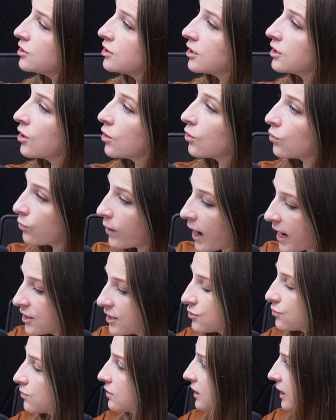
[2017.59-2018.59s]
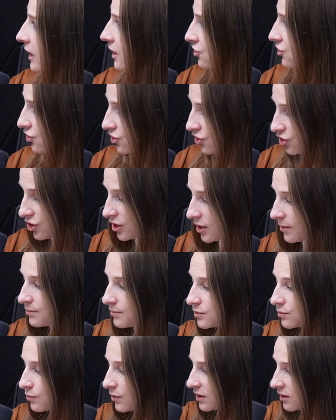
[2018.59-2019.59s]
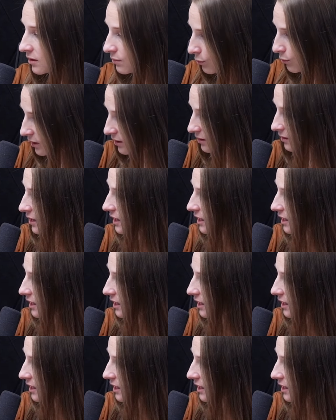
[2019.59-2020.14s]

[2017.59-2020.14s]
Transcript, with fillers: the correct relationships with, with